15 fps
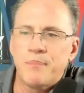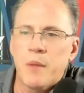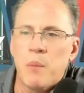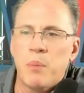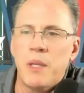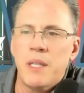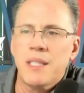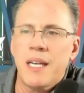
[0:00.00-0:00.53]

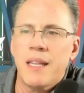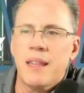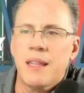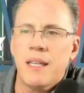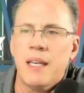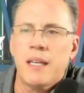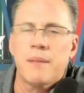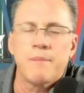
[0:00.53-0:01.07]
Plus, I
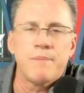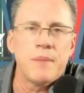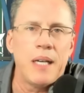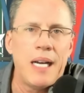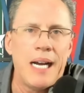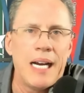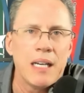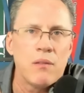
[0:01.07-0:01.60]
think,
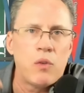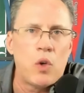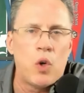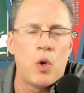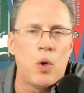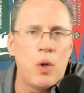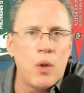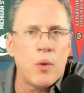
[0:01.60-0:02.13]
out of
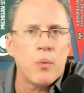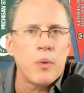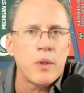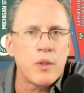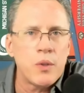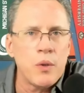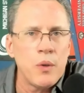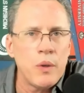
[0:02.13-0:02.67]
all the
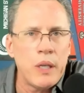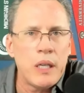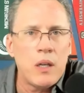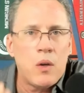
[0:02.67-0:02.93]
returning